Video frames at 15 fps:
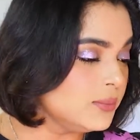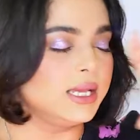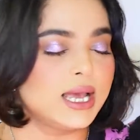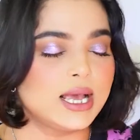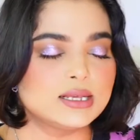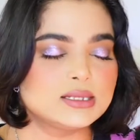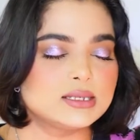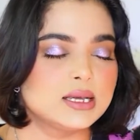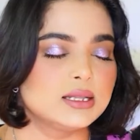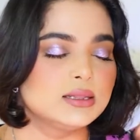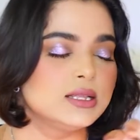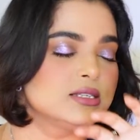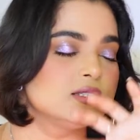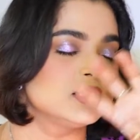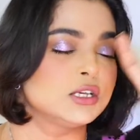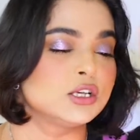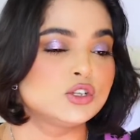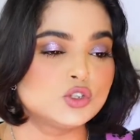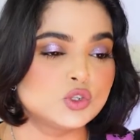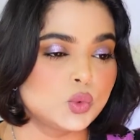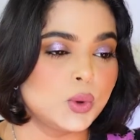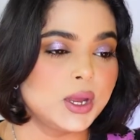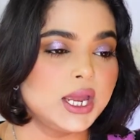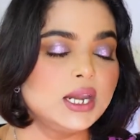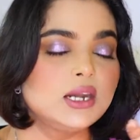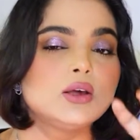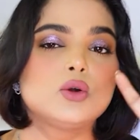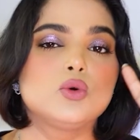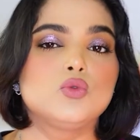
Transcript: Yes, this sweet,